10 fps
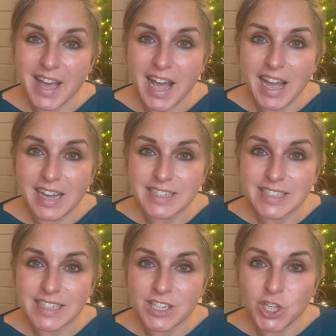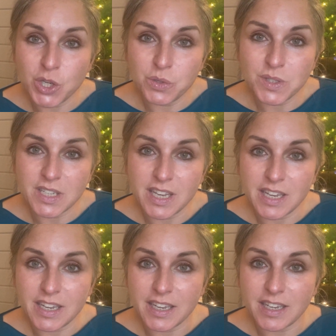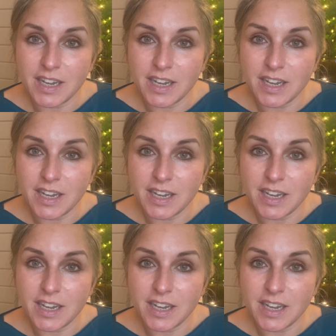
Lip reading: that using